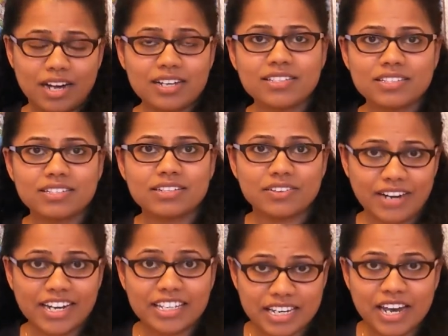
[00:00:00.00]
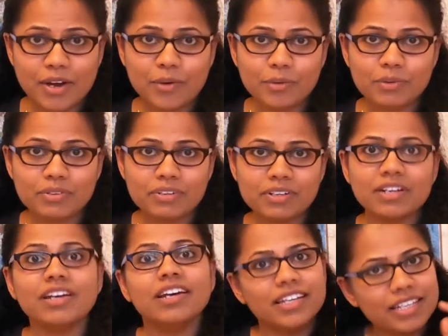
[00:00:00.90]
us right now?
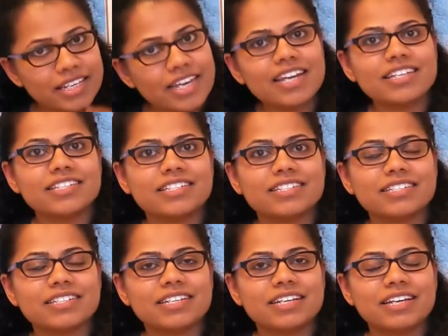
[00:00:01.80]
Yes.